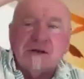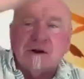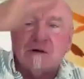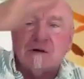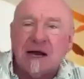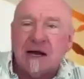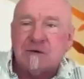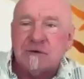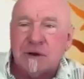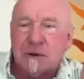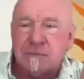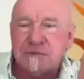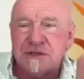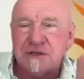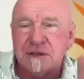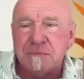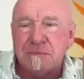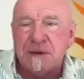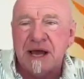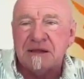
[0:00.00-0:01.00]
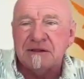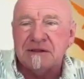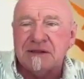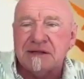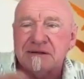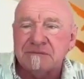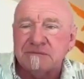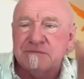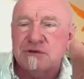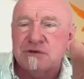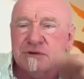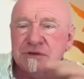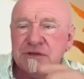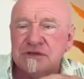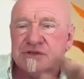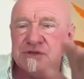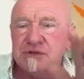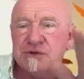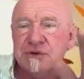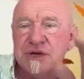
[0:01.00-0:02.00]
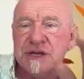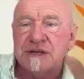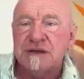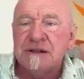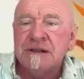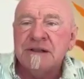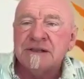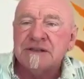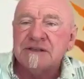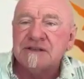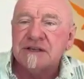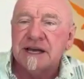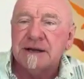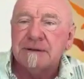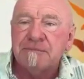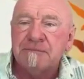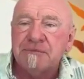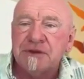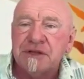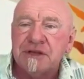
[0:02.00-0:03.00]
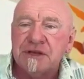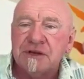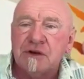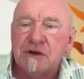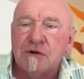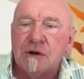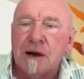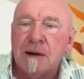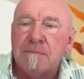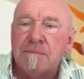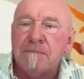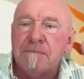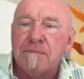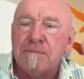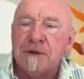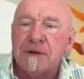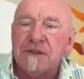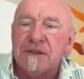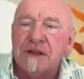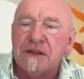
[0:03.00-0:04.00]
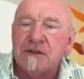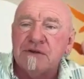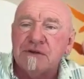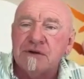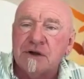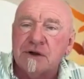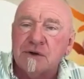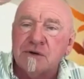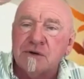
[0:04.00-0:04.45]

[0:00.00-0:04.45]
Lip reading: up to the balance. I'm doing the screen. It's like you go up and then you